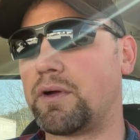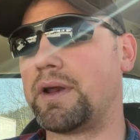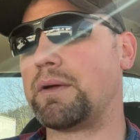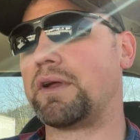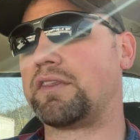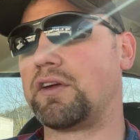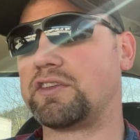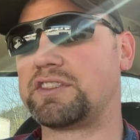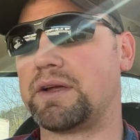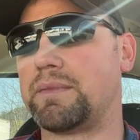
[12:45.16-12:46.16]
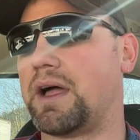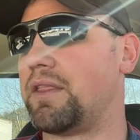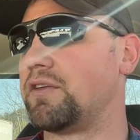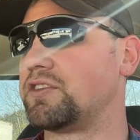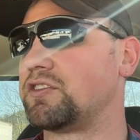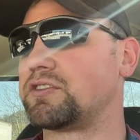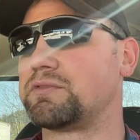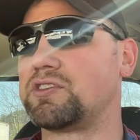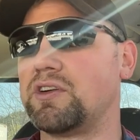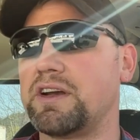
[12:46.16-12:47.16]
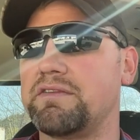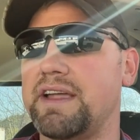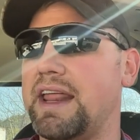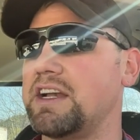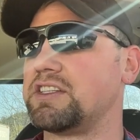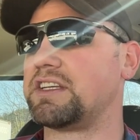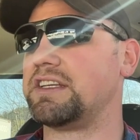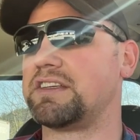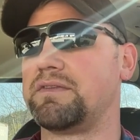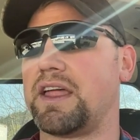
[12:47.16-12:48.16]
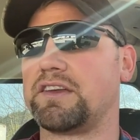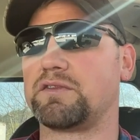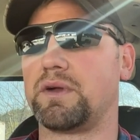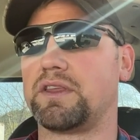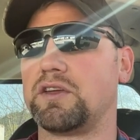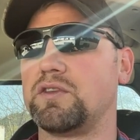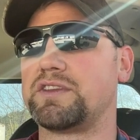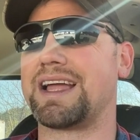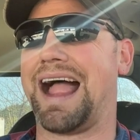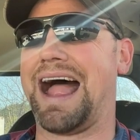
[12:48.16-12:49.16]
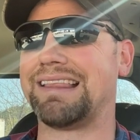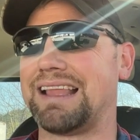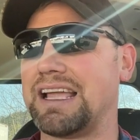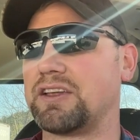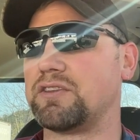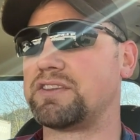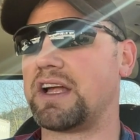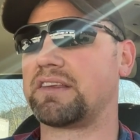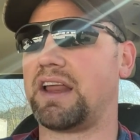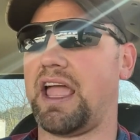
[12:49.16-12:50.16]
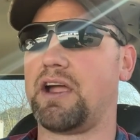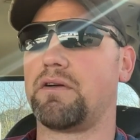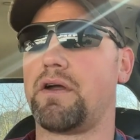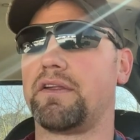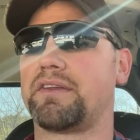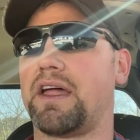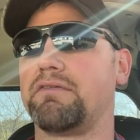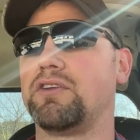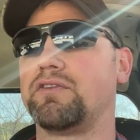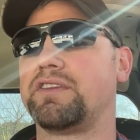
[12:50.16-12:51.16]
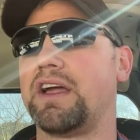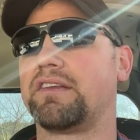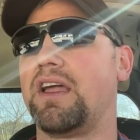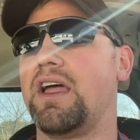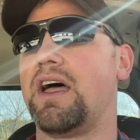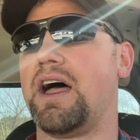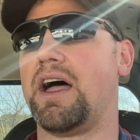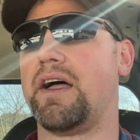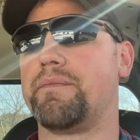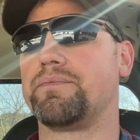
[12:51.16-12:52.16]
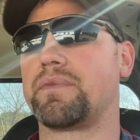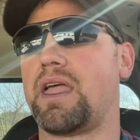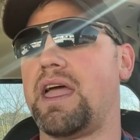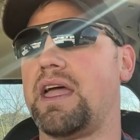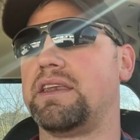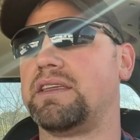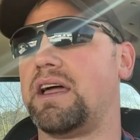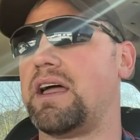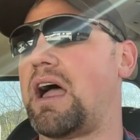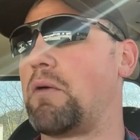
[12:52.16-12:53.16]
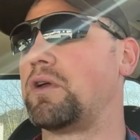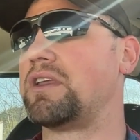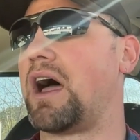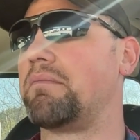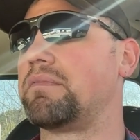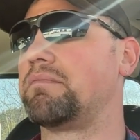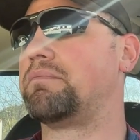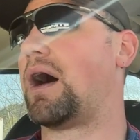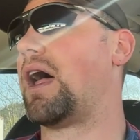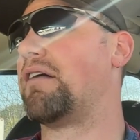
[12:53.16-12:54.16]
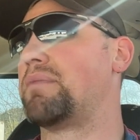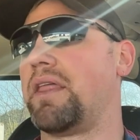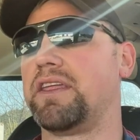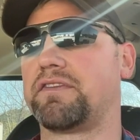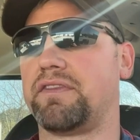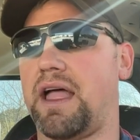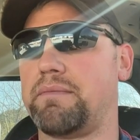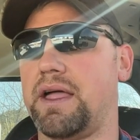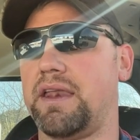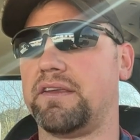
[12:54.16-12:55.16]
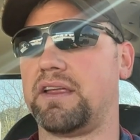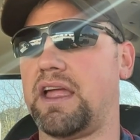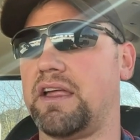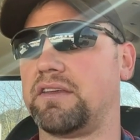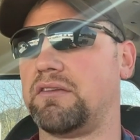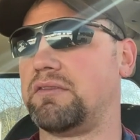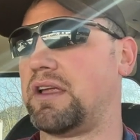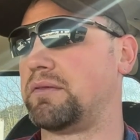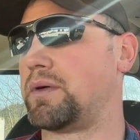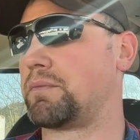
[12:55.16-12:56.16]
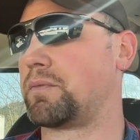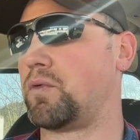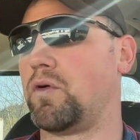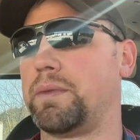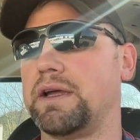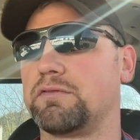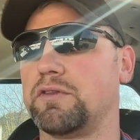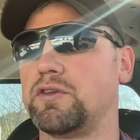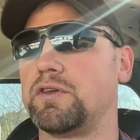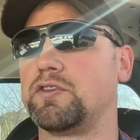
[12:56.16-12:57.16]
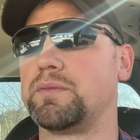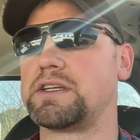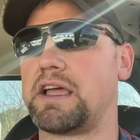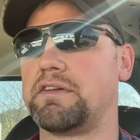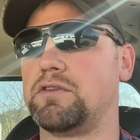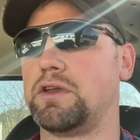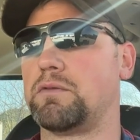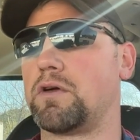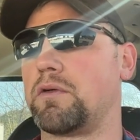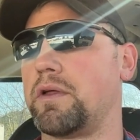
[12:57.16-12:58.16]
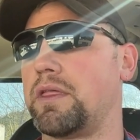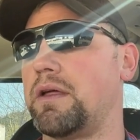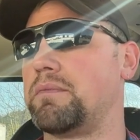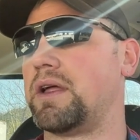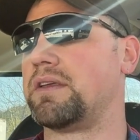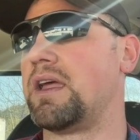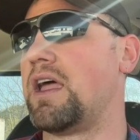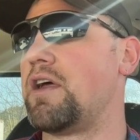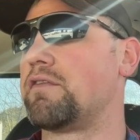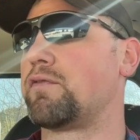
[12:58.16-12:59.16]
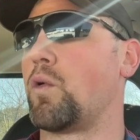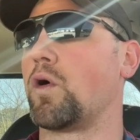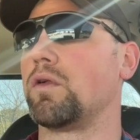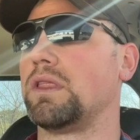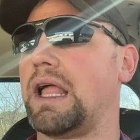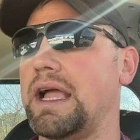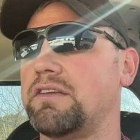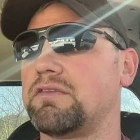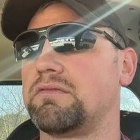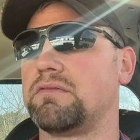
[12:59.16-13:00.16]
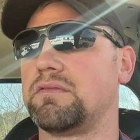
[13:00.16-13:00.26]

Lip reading: anyways, there's some certain advantages and disadvantages with the gooseneck. I like goosenecks, and I err on the side of goosenecks. I would not have bought this flatbed as a bumper pull because we're doing too much heavy duty work with it. But for light